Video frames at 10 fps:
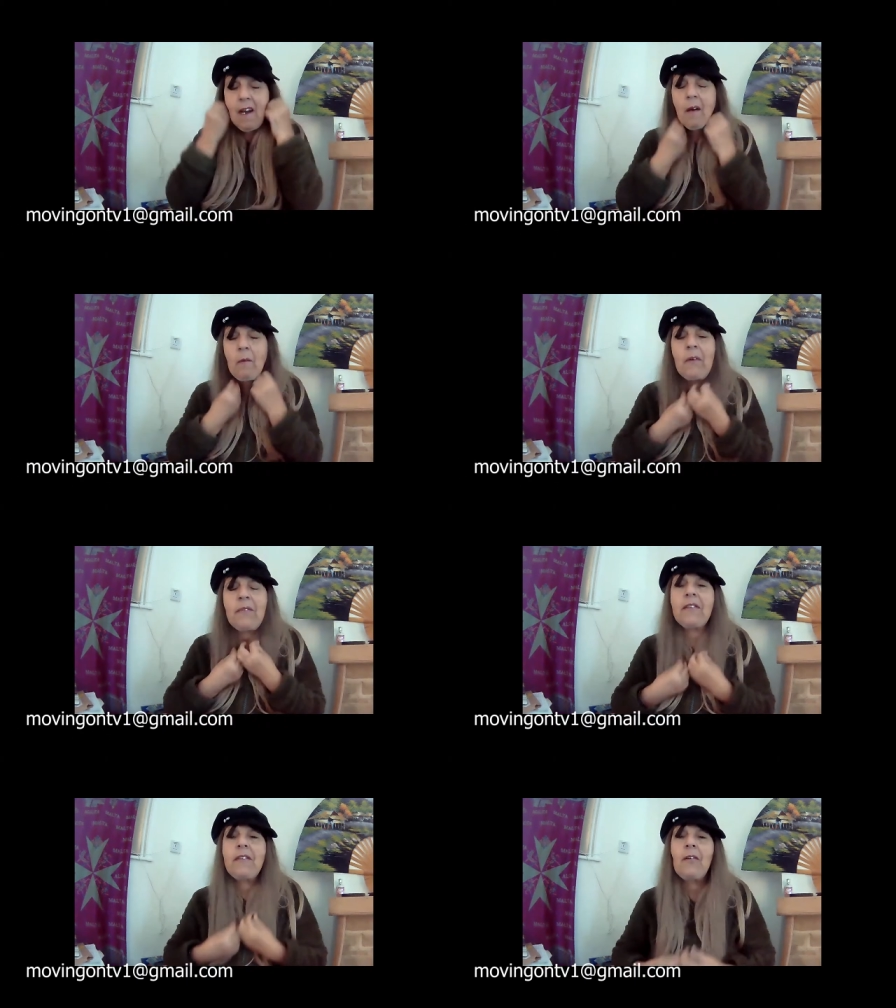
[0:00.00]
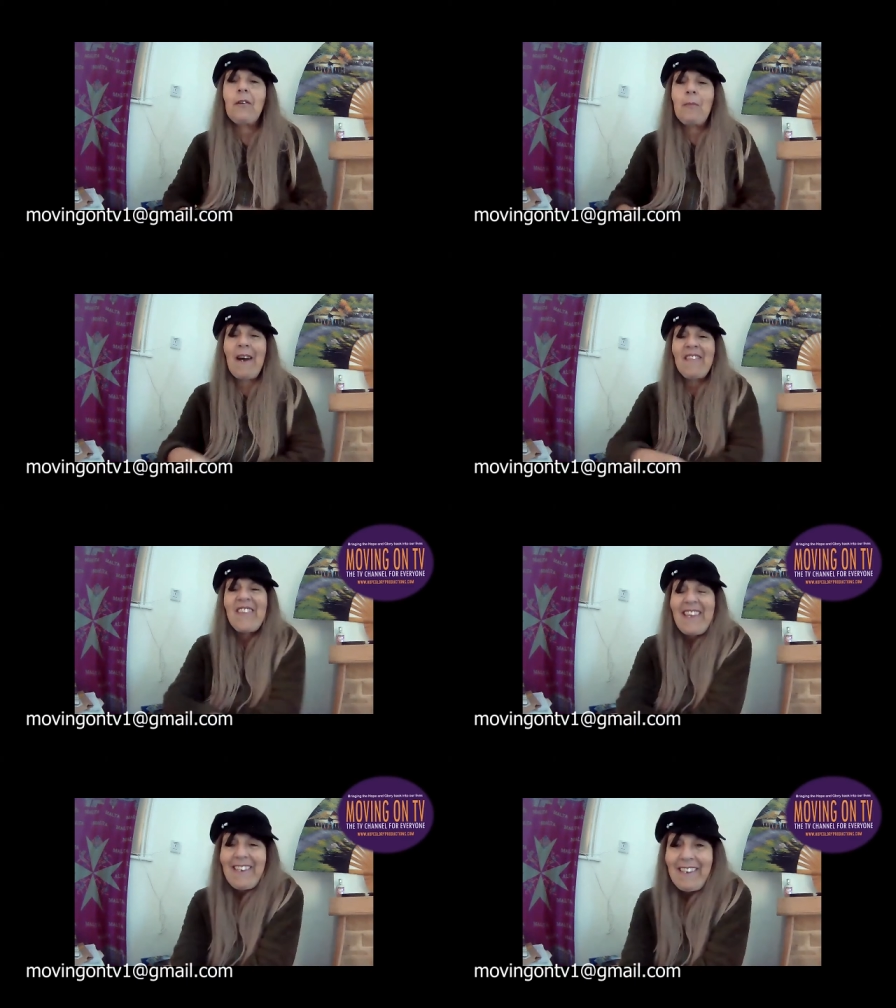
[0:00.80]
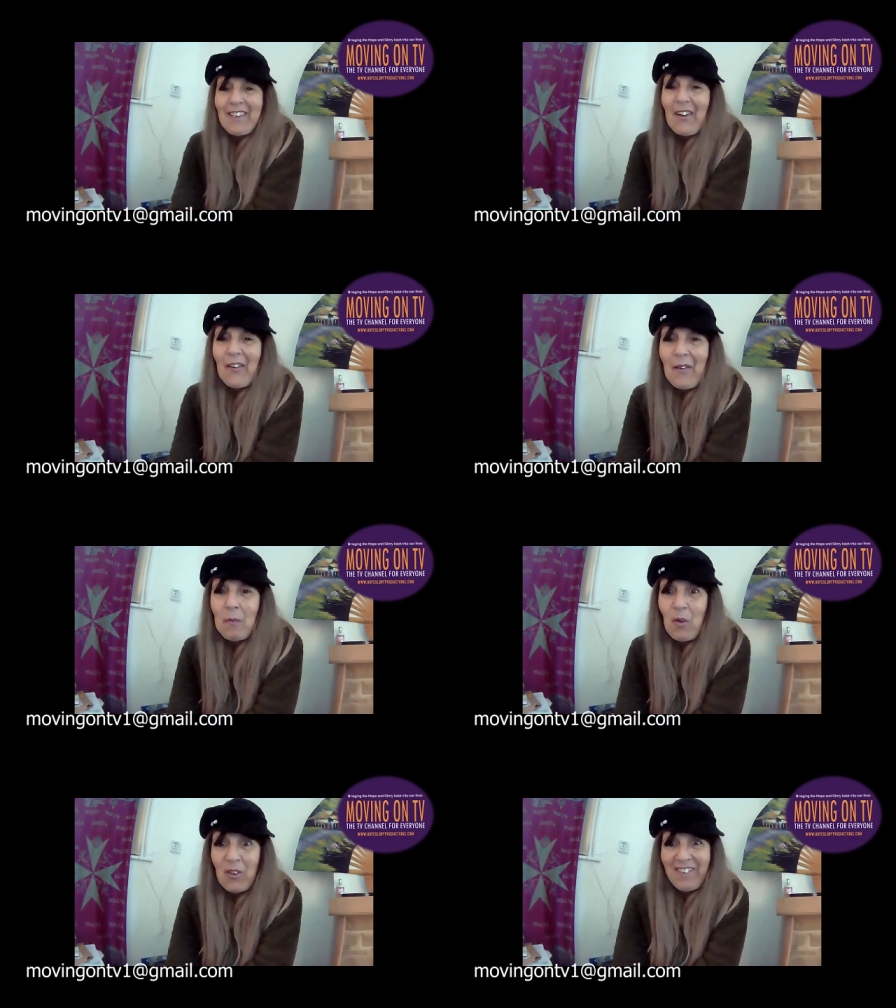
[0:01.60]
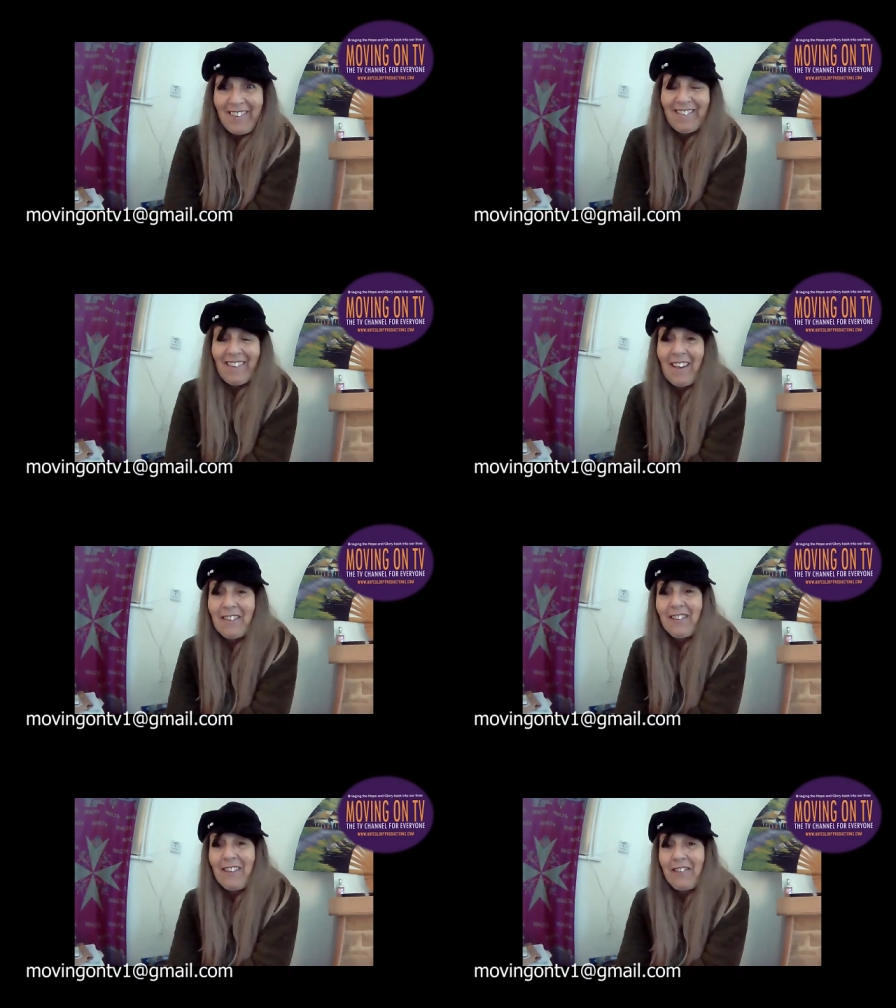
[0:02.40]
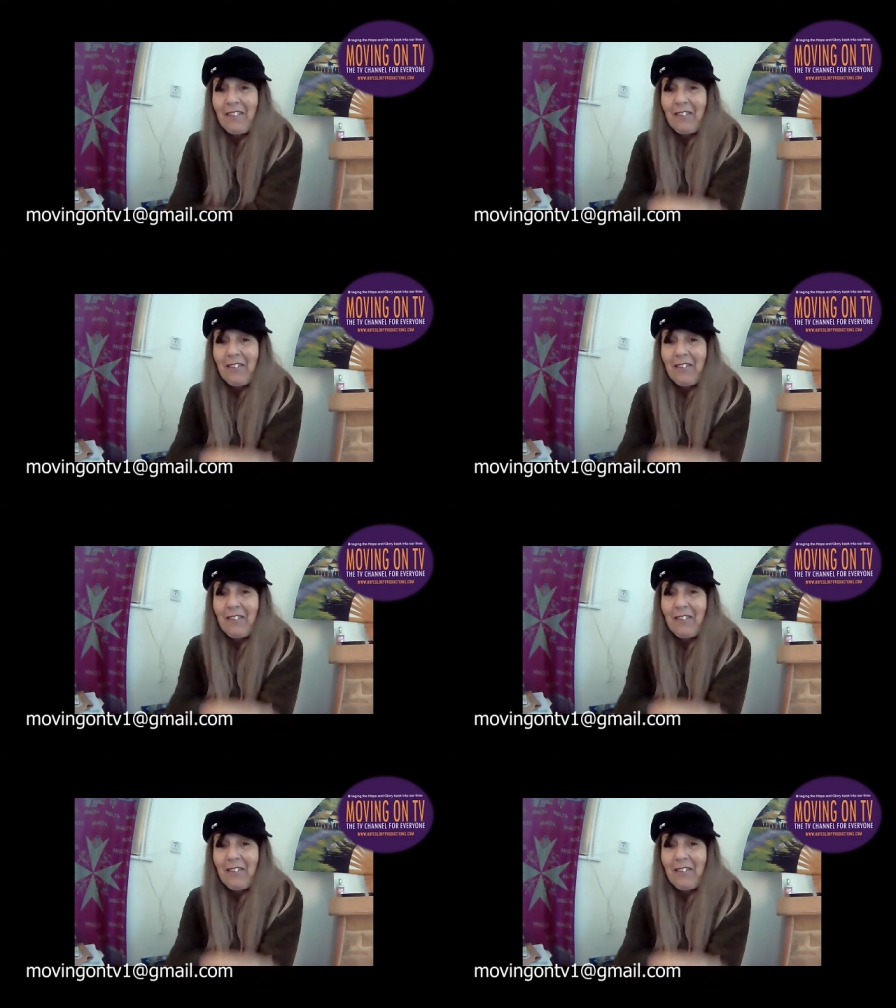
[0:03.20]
I want to talk about the ego and what it's actually